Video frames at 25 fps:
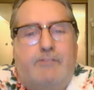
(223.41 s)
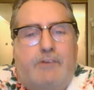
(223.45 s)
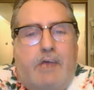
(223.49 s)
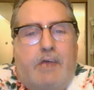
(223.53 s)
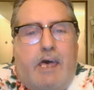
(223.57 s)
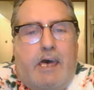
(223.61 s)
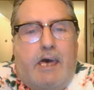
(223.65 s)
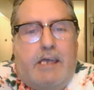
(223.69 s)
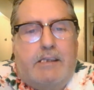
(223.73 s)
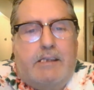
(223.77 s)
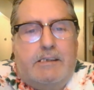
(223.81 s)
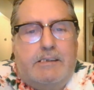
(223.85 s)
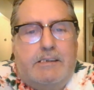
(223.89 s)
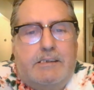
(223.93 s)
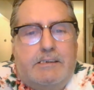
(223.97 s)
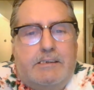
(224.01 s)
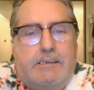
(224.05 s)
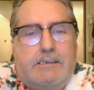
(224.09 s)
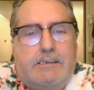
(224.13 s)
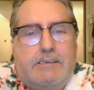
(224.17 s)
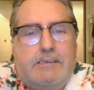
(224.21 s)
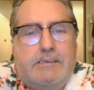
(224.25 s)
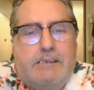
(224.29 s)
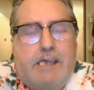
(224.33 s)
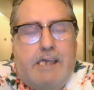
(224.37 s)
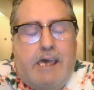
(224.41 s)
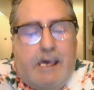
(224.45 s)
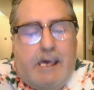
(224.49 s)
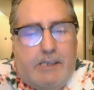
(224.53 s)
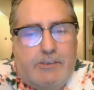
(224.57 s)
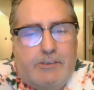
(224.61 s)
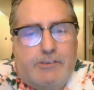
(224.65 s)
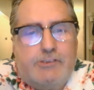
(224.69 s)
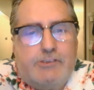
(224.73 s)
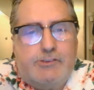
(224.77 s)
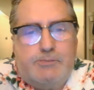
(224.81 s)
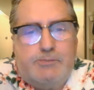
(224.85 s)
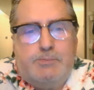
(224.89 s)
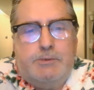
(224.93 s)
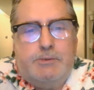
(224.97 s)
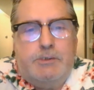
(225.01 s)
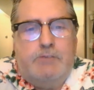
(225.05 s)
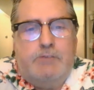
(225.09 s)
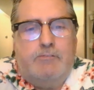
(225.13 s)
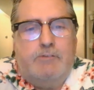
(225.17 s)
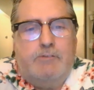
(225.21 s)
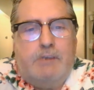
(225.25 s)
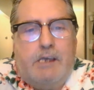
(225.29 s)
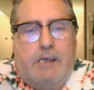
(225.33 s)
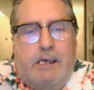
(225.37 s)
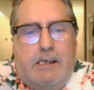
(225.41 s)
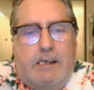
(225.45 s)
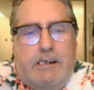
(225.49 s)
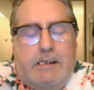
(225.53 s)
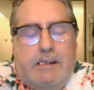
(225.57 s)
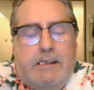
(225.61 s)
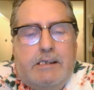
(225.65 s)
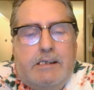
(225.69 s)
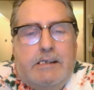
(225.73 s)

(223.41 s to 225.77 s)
that at the speed of light.